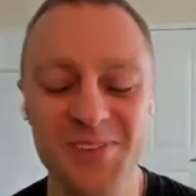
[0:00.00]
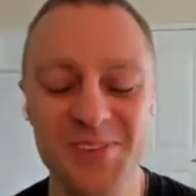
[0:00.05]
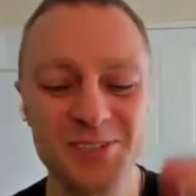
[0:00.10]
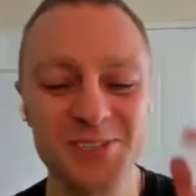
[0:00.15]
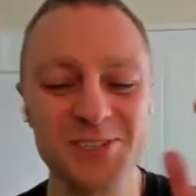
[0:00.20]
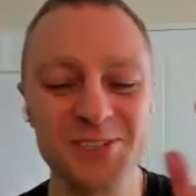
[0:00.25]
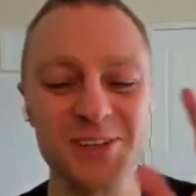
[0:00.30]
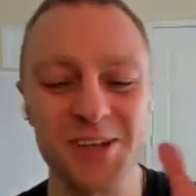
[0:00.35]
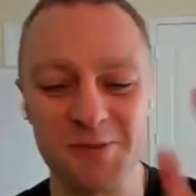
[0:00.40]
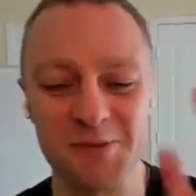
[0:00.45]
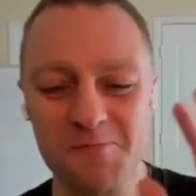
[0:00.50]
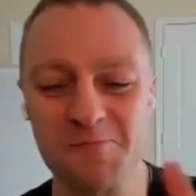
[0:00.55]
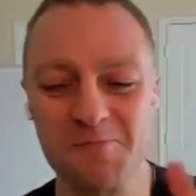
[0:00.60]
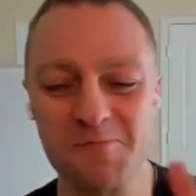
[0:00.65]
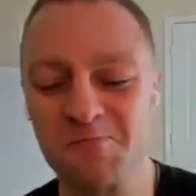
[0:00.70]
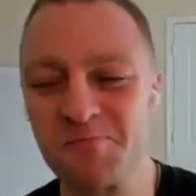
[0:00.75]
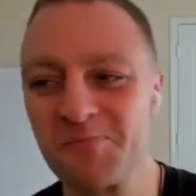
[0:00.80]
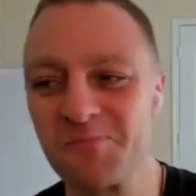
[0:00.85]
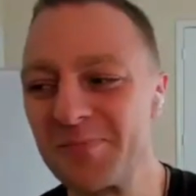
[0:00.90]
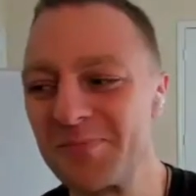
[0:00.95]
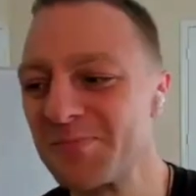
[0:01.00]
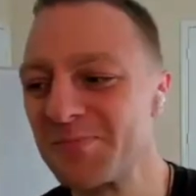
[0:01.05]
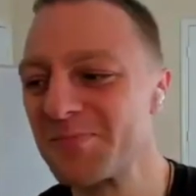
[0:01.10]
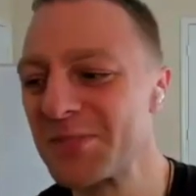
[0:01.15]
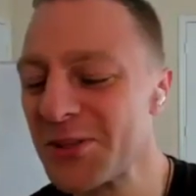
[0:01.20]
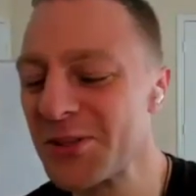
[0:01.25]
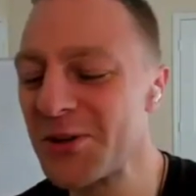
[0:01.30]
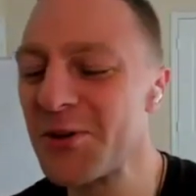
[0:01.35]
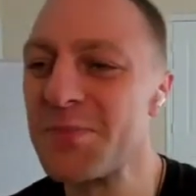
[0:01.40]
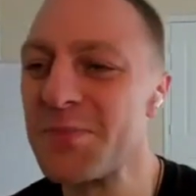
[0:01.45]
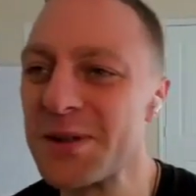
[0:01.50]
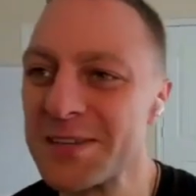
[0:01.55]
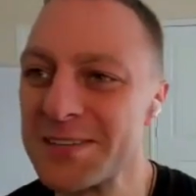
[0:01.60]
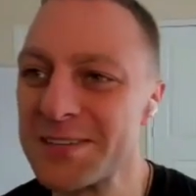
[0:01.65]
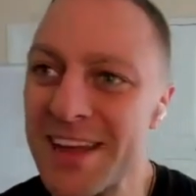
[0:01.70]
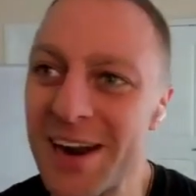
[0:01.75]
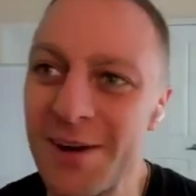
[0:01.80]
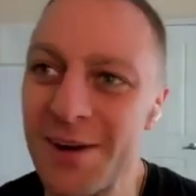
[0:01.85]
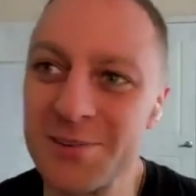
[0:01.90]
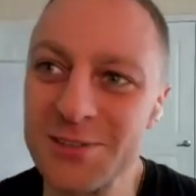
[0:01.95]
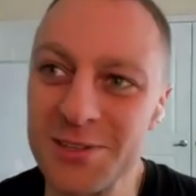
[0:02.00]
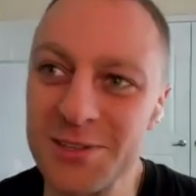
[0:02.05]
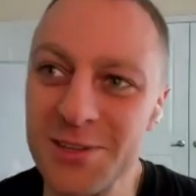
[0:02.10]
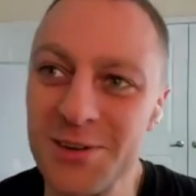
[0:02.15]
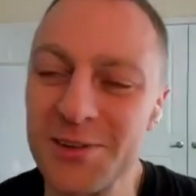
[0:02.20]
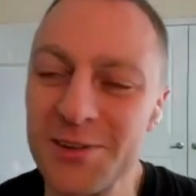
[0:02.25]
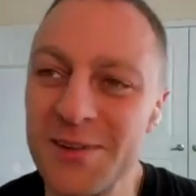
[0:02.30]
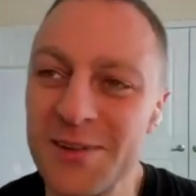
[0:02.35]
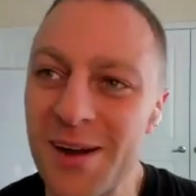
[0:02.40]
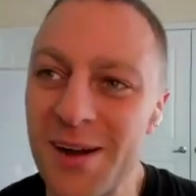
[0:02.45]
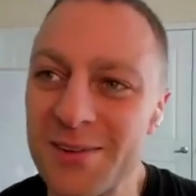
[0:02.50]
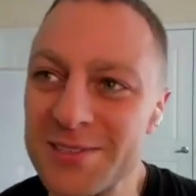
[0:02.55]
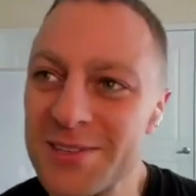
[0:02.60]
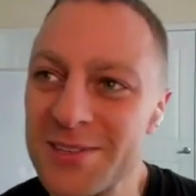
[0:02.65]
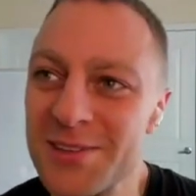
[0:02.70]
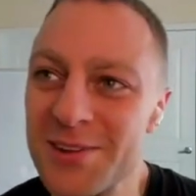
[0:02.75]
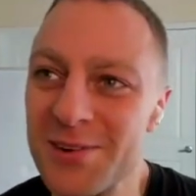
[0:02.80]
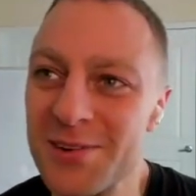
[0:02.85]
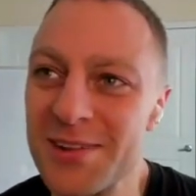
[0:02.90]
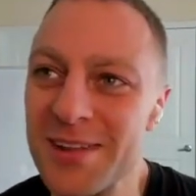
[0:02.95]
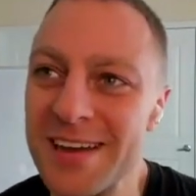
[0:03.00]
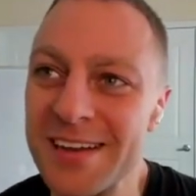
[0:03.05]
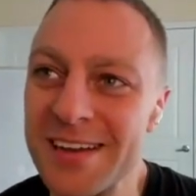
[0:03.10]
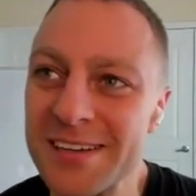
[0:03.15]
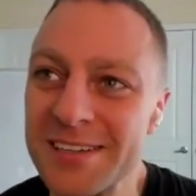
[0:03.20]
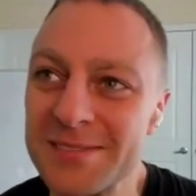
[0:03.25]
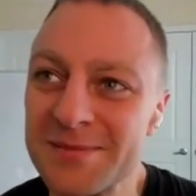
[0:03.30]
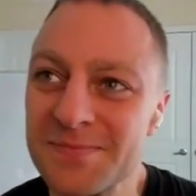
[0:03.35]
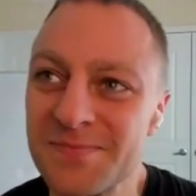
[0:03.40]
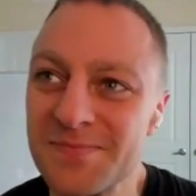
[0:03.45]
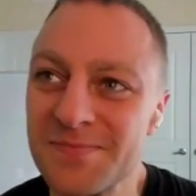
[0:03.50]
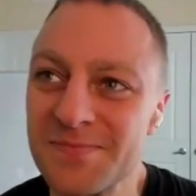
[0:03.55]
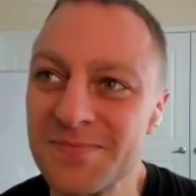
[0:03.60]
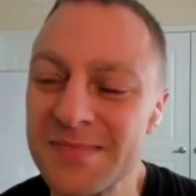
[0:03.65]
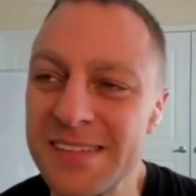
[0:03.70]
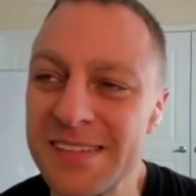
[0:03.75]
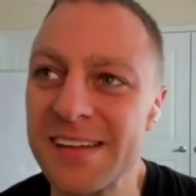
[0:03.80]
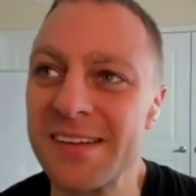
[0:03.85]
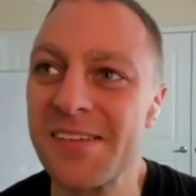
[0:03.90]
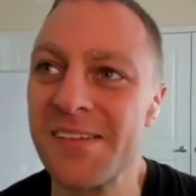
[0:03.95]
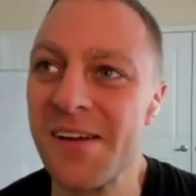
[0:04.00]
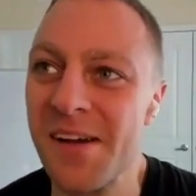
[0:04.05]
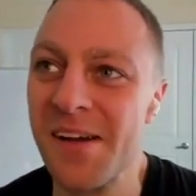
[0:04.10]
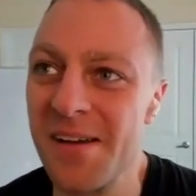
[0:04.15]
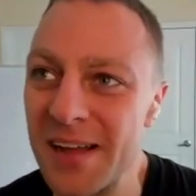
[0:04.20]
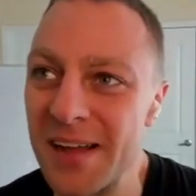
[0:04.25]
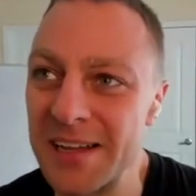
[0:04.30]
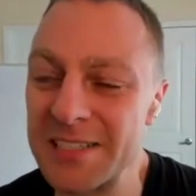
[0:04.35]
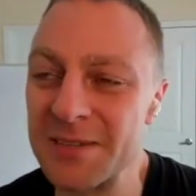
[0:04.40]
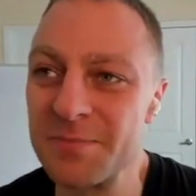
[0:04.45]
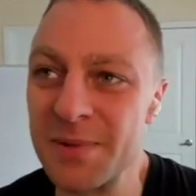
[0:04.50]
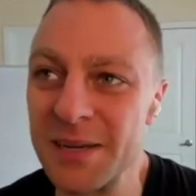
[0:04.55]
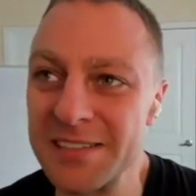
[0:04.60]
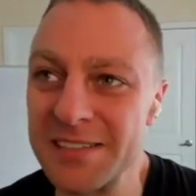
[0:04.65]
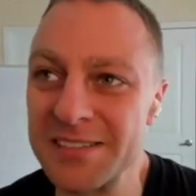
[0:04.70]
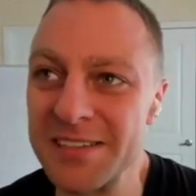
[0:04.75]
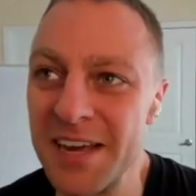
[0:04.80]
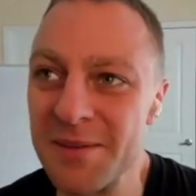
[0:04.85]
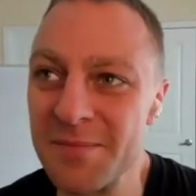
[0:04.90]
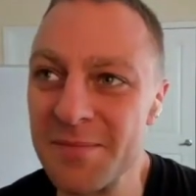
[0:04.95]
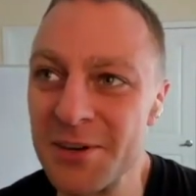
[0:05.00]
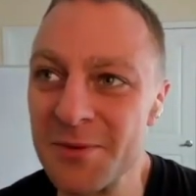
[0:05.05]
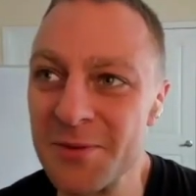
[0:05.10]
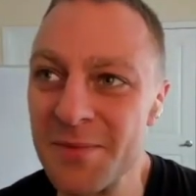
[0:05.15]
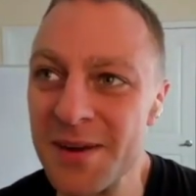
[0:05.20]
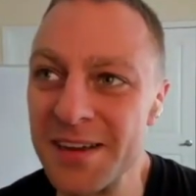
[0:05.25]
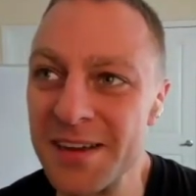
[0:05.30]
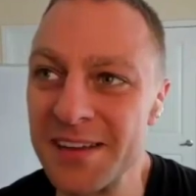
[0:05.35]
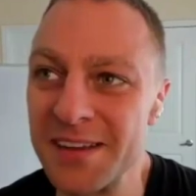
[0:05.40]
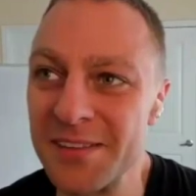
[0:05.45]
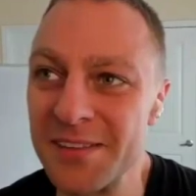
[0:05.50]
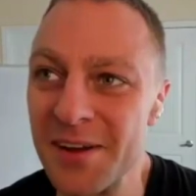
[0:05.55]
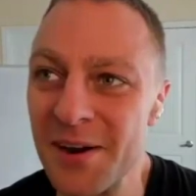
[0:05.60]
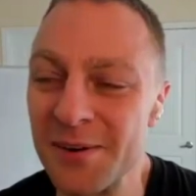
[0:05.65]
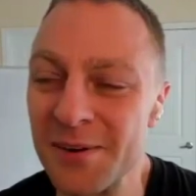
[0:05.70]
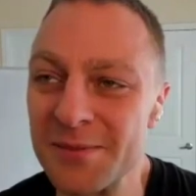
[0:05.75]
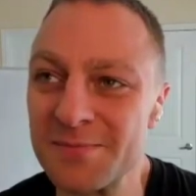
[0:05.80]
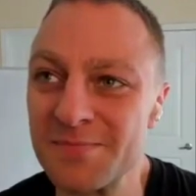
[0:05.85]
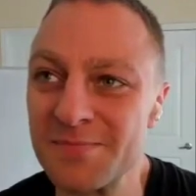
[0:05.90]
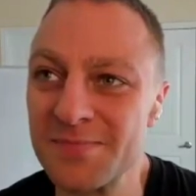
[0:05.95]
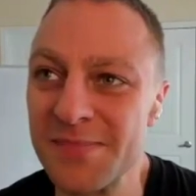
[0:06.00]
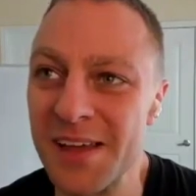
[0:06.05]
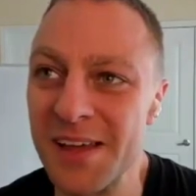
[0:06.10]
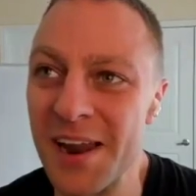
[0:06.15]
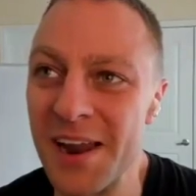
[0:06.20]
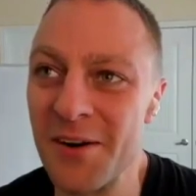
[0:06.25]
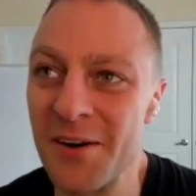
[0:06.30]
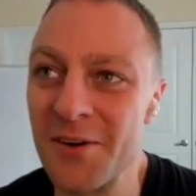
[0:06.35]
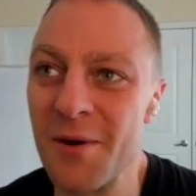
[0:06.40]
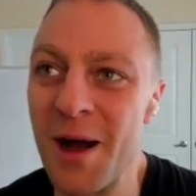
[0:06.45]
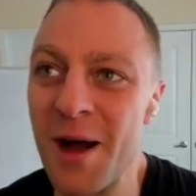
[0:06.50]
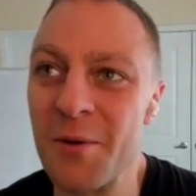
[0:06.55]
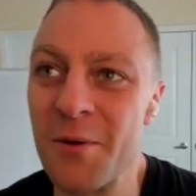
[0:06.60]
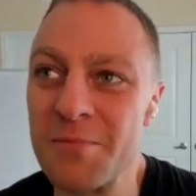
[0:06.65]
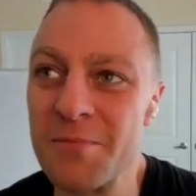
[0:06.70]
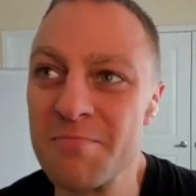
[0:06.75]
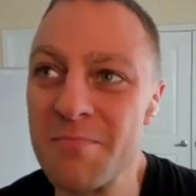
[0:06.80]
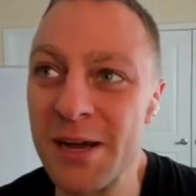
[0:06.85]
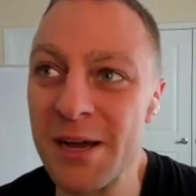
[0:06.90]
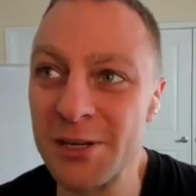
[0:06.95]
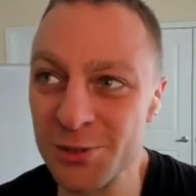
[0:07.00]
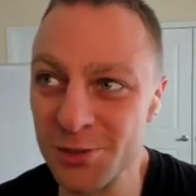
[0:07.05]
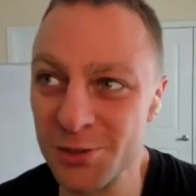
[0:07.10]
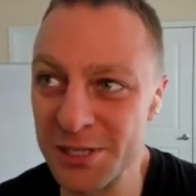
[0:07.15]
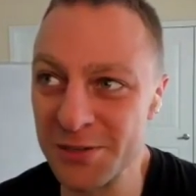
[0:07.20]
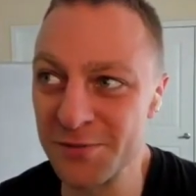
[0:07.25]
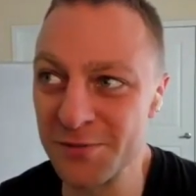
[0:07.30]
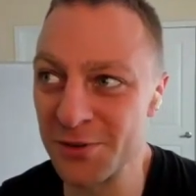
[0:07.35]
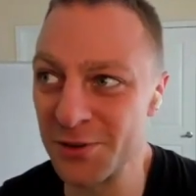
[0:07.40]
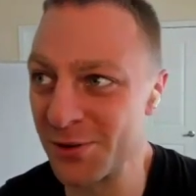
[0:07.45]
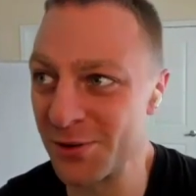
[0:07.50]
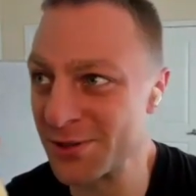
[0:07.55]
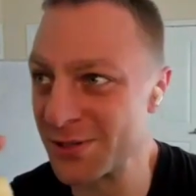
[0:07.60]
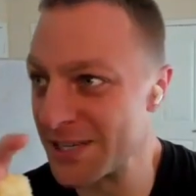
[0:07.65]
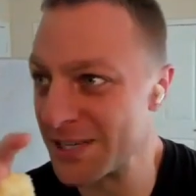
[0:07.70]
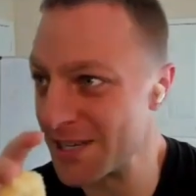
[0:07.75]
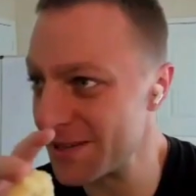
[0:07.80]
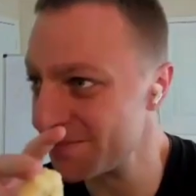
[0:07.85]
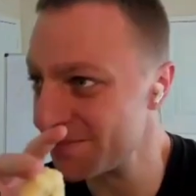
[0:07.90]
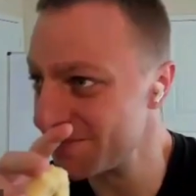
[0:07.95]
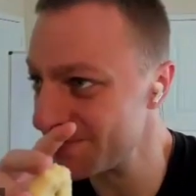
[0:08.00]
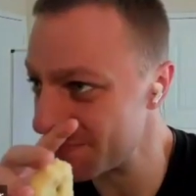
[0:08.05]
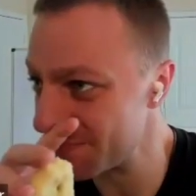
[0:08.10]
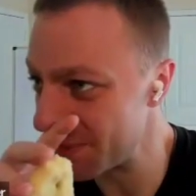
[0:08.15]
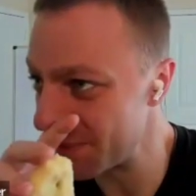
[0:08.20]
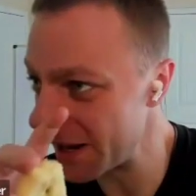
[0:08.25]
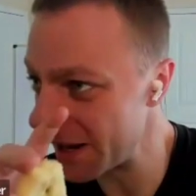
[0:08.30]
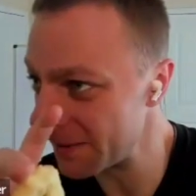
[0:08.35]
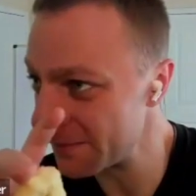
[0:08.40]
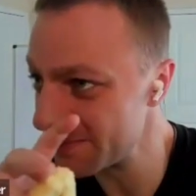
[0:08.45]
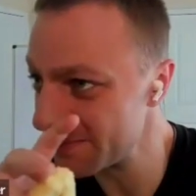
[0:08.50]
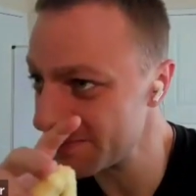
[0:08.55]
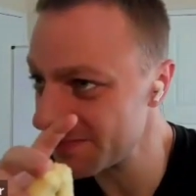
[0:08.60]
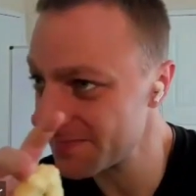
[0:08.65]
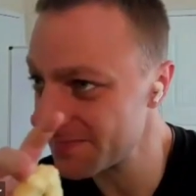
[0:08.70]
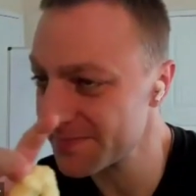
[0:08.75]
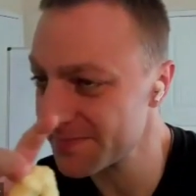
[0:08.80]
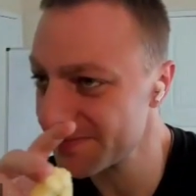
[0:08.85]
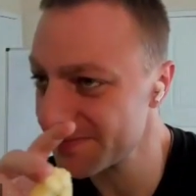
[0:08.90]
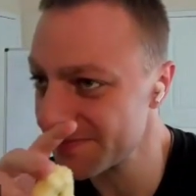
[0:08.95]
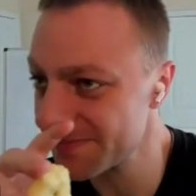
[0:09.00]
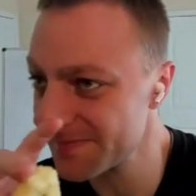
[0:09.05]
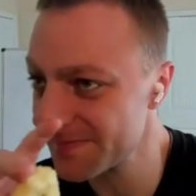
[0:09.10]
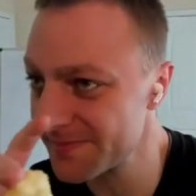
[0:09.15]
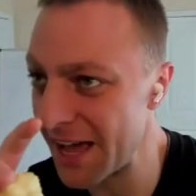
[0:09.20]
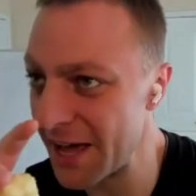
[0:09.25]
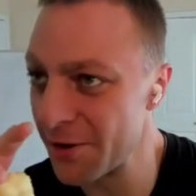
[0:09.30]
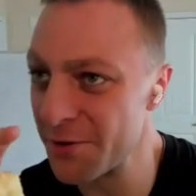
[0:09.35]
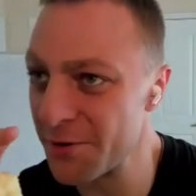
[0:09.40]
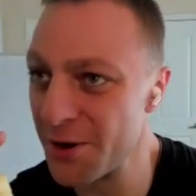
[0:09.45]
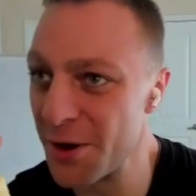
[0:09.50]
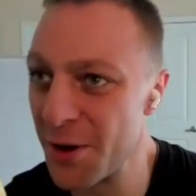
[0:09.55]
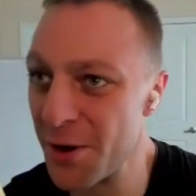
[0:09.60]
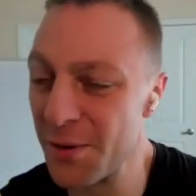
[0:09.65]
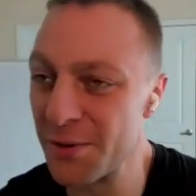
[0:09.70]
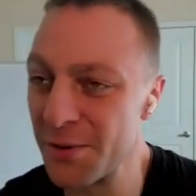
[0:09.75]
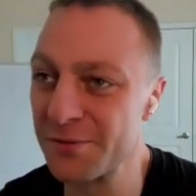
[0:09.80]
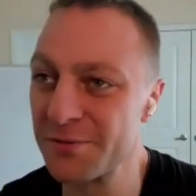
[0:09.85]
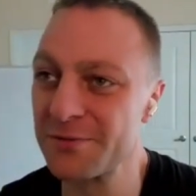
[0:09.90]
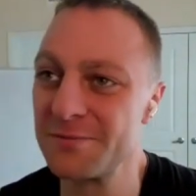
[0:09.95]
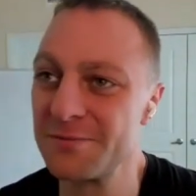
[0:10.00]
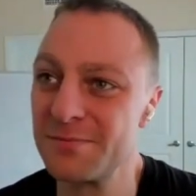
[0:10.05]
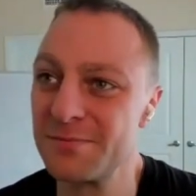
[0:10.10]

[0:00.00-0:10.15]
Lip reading: there's just like little bits of that I was a little like that's a big statement you're making there. And I don't know how we measure difficulty, but I don't know if,